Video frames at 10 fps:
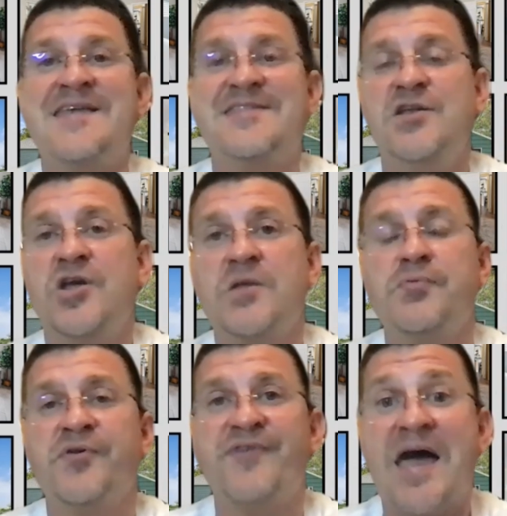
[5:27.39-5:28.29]
then you can
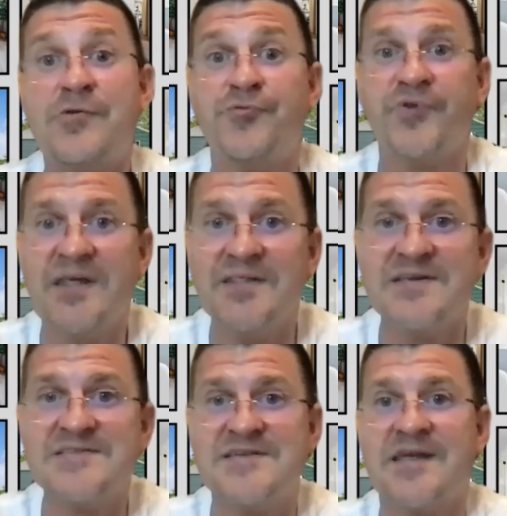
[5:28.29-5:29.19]
provide
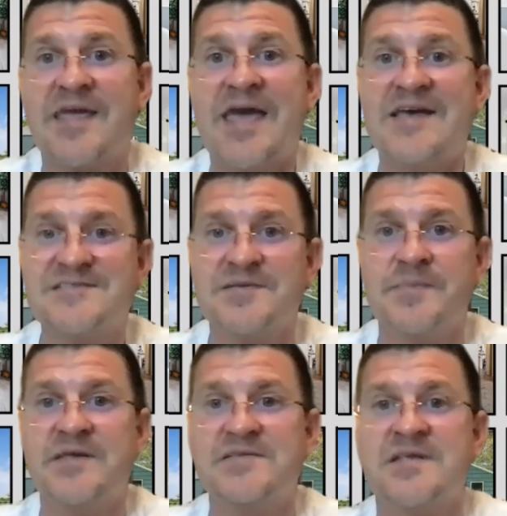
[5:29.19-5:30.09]
realistic
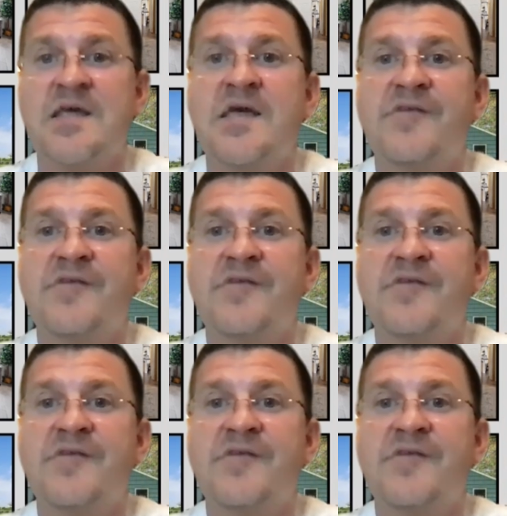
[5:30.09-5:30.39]
estimates